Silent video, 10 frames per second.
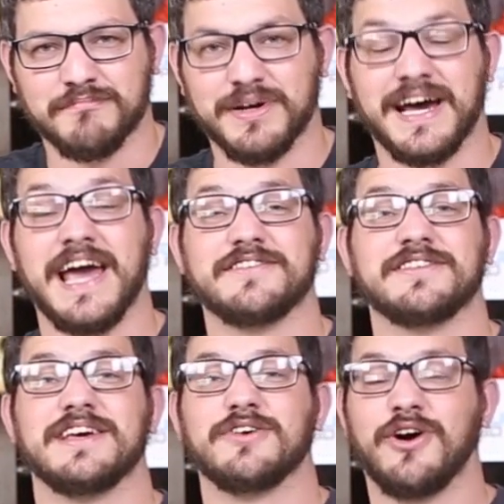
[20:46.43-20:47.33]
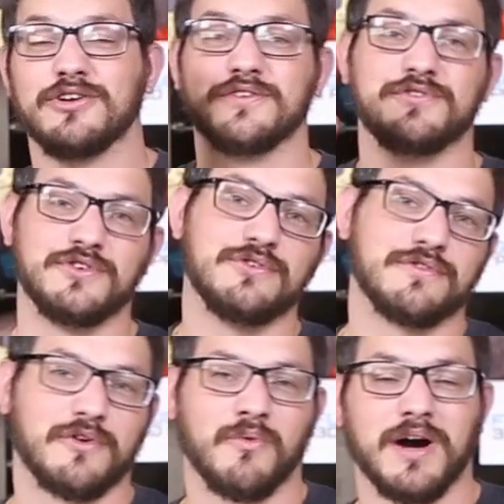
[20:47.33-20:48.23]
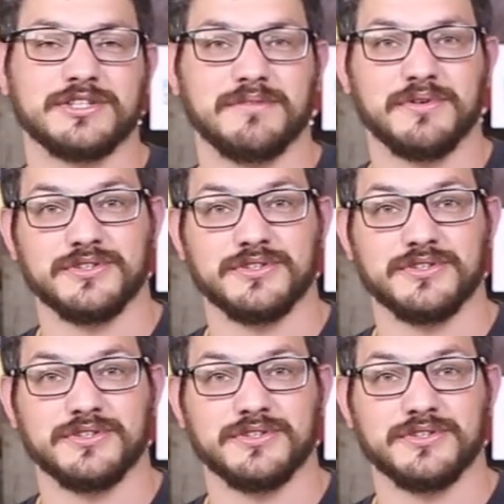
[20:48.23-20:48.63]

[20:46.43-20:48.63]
But I have to thank all of you for watching,